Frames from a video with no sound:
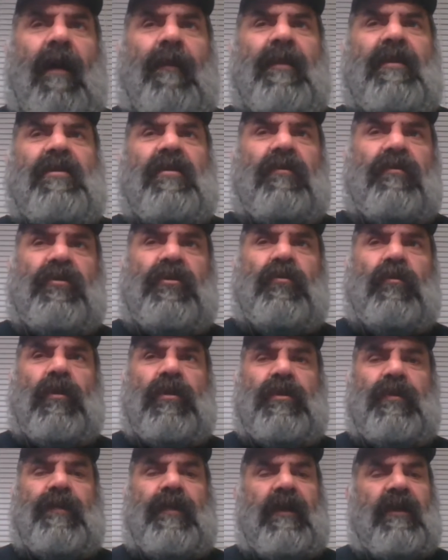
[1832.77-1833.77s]
up until
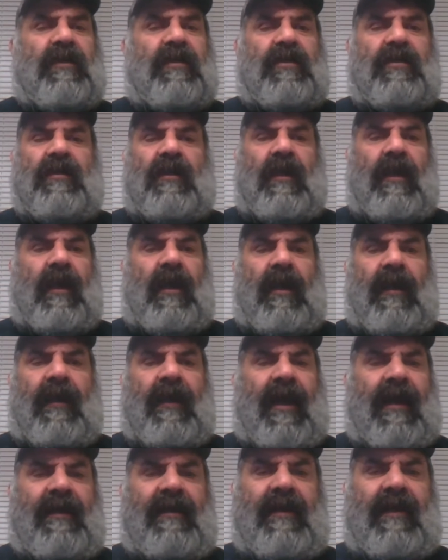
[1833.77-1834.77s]
George Bush
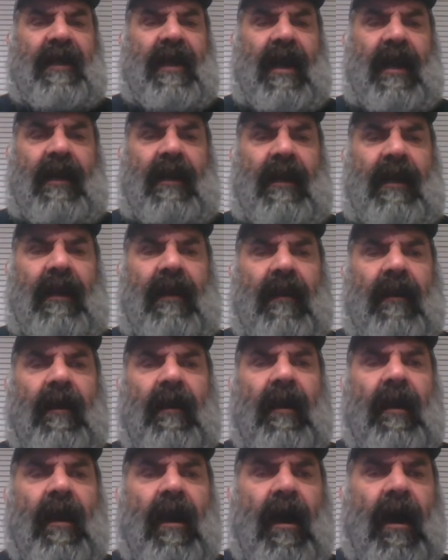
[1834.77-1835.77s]
in 1990
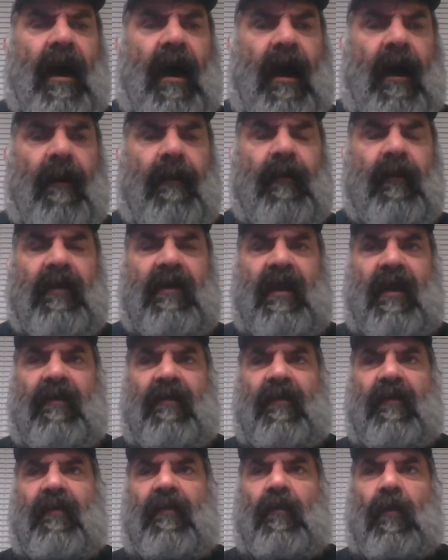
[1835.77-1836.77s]
um, with
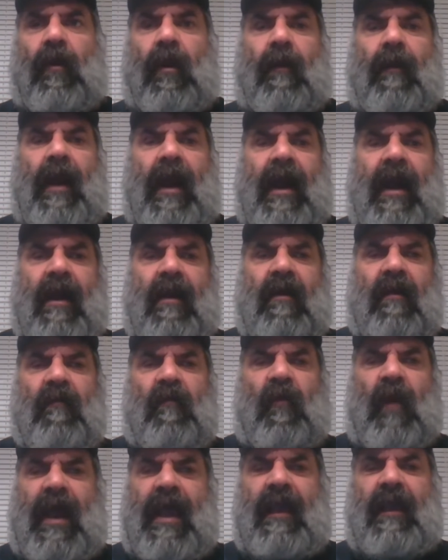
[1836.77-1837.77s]
Desert Storm. I,
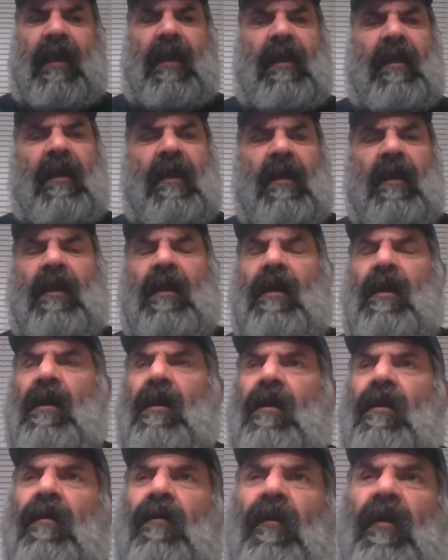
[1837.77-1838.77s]
Reagan
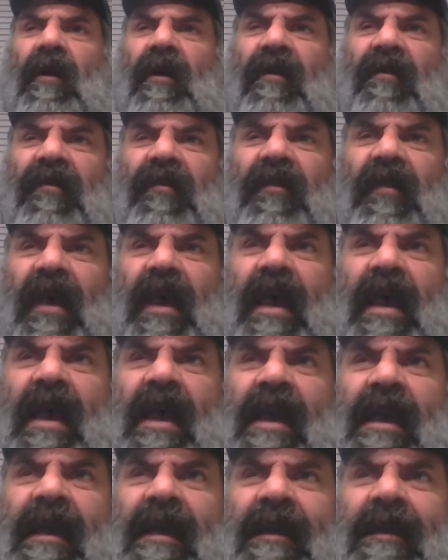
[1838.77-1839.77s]
was
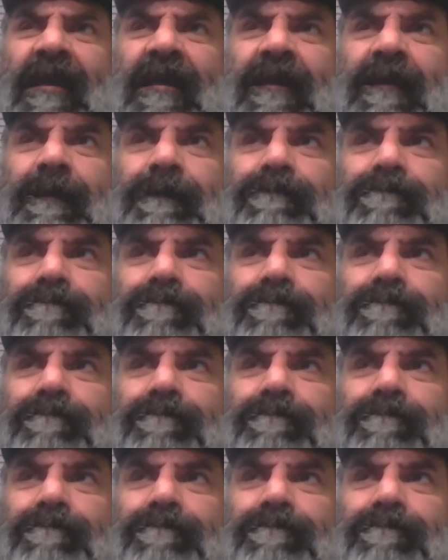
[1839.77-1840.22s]
a,